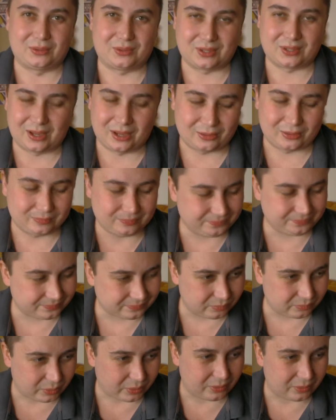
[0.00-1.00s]
So,
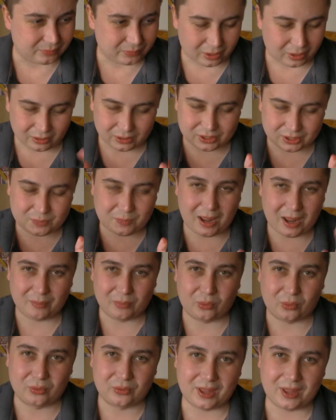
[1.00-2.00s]
but I'll explain
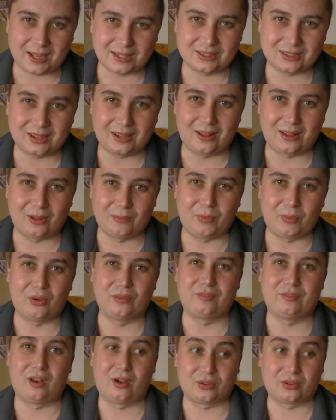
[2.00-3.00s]
more of that on my
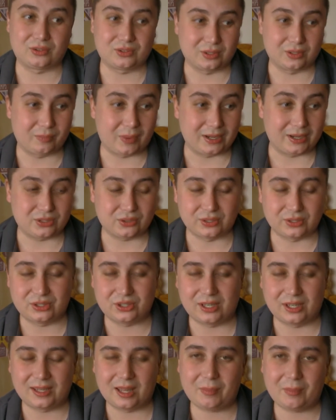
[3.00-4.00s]
vlog, so make sure you
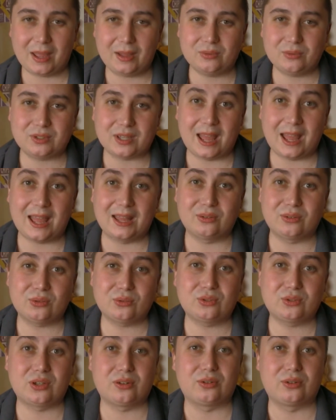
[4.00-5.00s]
check them out. And
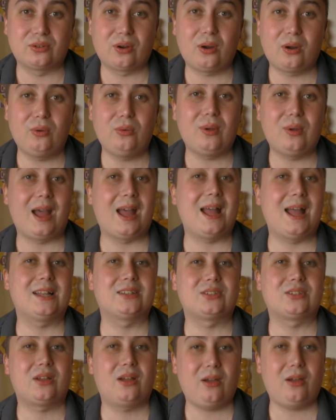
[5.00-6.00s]
also Grow
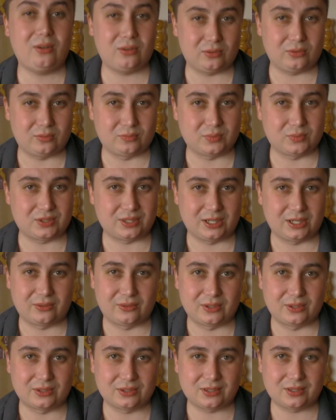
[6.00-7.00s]
at Home
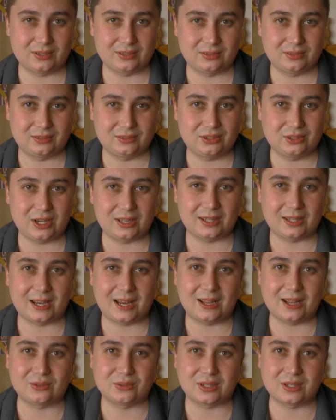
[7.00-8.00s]
series, check that
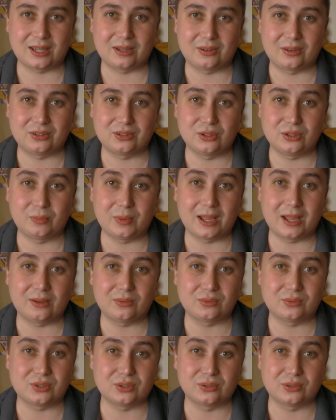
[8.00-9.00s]
out, and you'll be
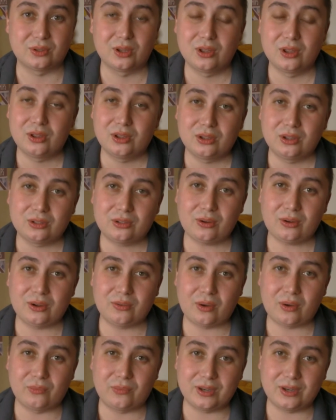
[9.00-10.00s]
able to grow
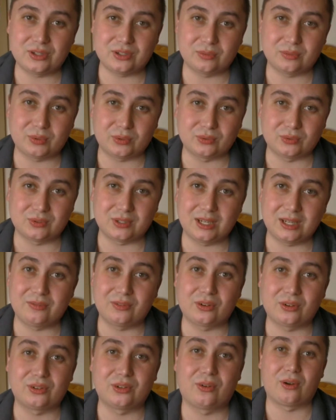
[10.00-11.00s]
your own vegetables
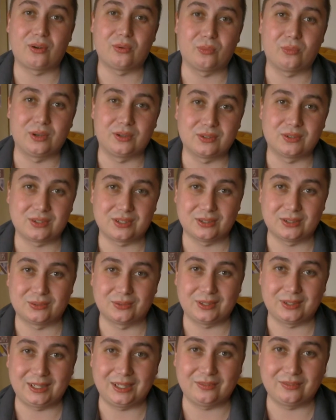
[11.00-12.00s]
even on own
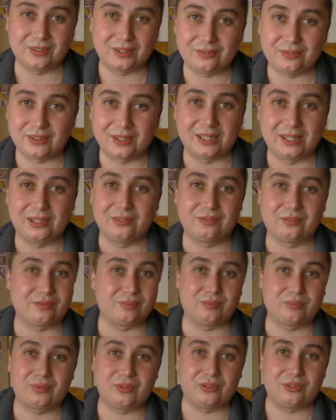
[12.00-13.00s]
windowsill, even if you live
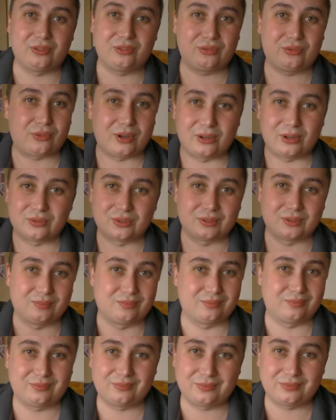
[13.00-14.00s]
300
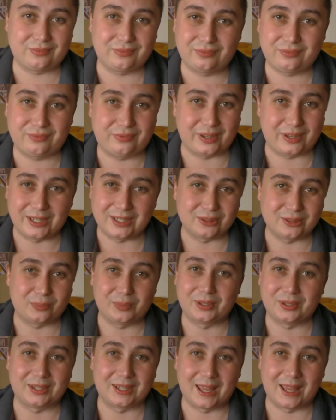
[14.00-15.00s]
feet
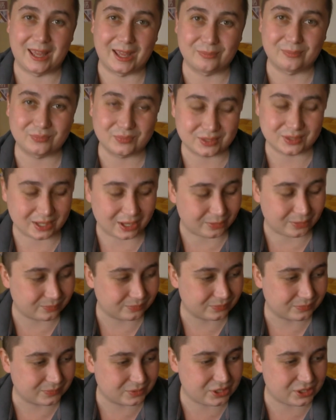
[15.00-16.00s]
up in the air. So
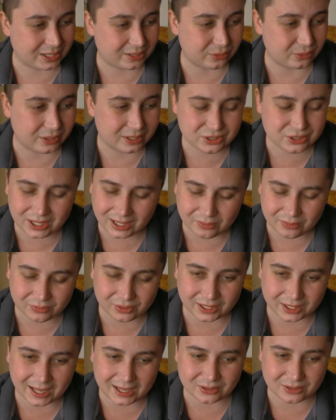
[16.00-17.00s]
check
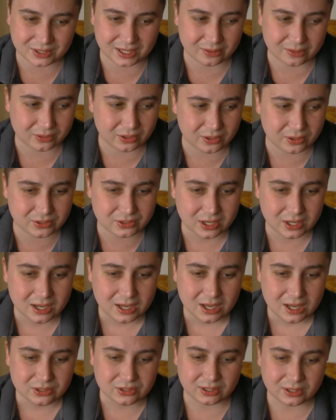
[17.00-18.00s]
everything else out, guys.
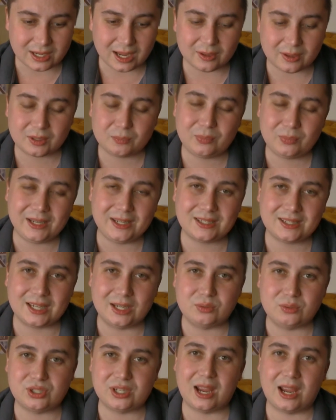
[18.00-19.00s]
So yeah, please
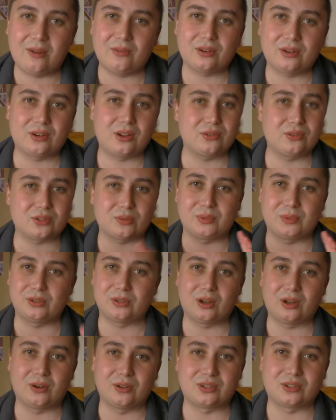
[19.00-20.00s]
keep sharing. I know some of you
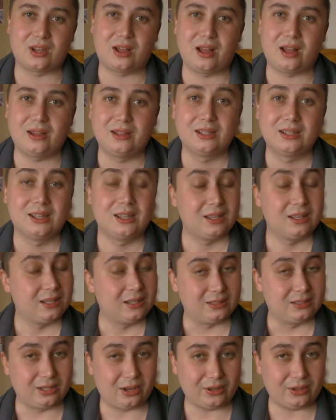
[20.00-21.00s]
guys are.
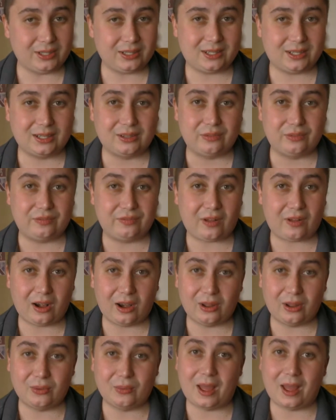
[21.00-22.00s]
Like,
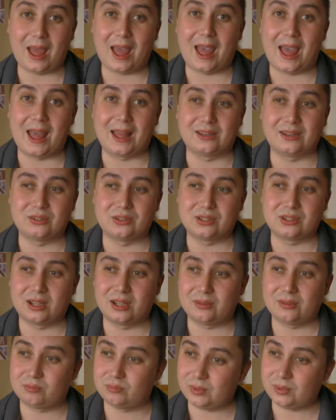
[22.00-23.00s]
follow, and
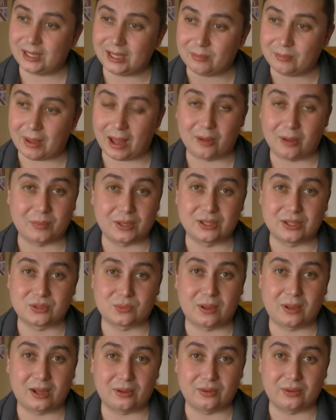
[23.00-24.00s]
email me as
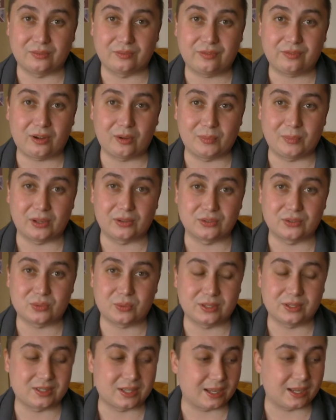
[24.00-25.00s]
well, and follow me on
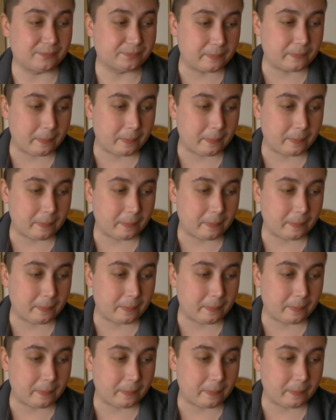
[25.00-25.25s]
Twitter.